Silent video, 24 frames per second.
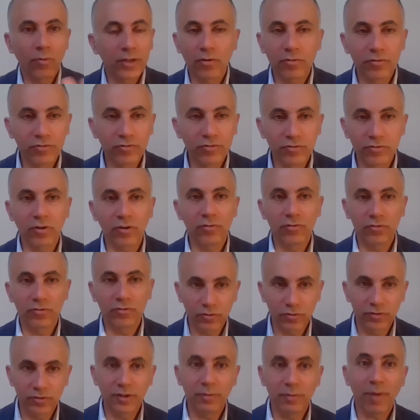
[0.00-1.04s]
one of of
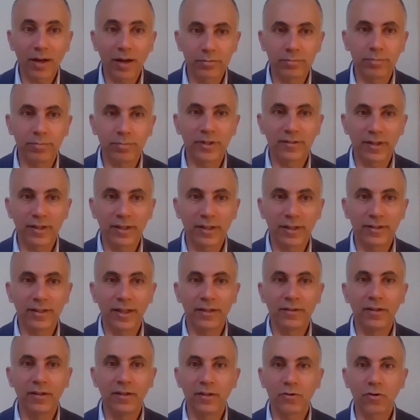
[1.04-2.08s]
those departments and
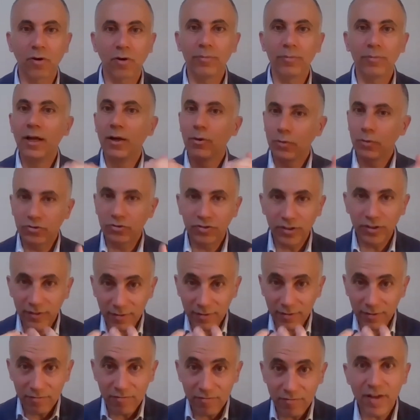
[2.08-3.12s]
and and Rome, which is
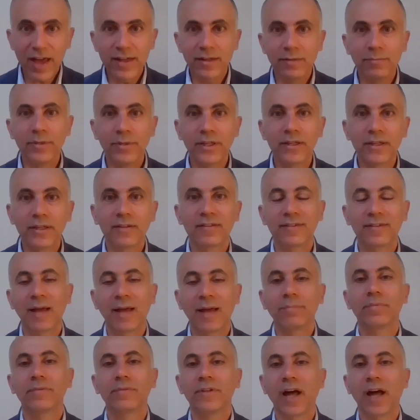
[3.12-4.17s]
a very big
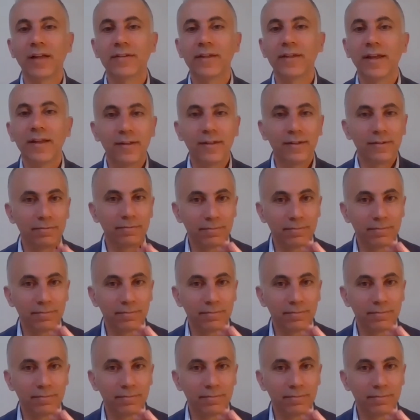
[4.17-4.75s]
step done.